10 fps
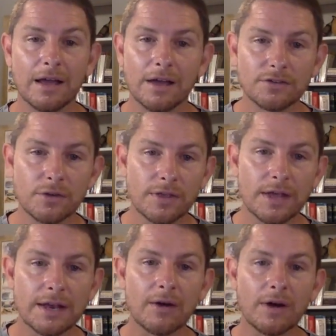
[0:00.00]
And so
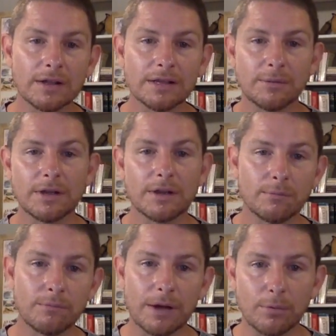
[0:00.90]
then now I limit
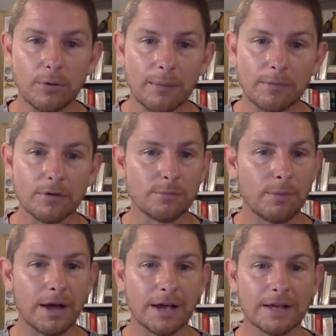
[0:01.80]
my parameters
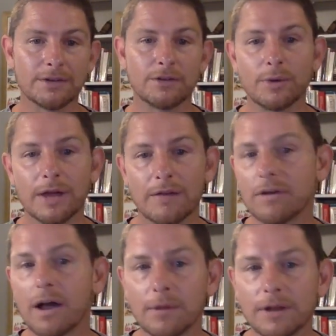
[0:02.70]
by do we have
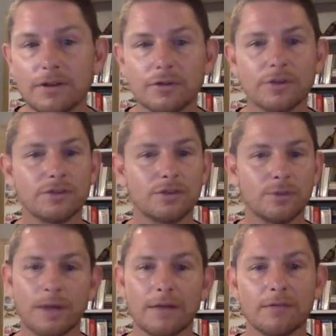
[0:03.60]
common interests? Do
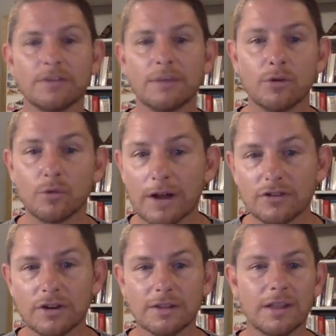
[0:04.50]
we have the same
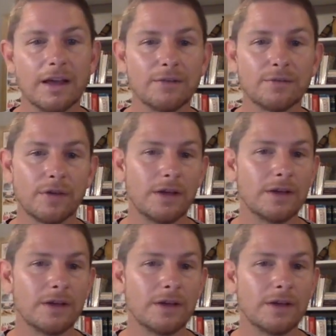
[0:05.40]
direction in life?